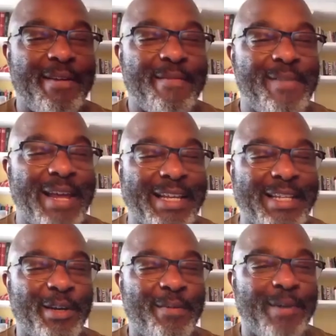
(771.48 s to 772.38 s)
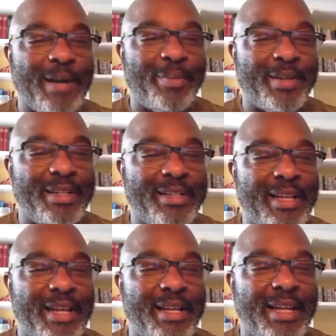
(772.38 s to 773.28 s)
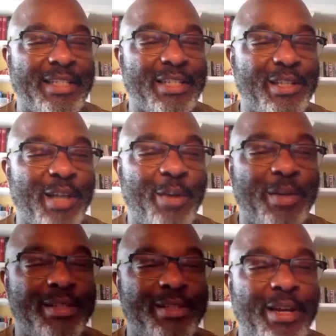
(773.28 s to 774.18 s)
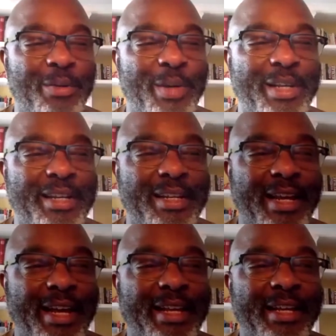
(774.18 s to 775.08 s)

flag yourself up and let us know, and we can... Oh,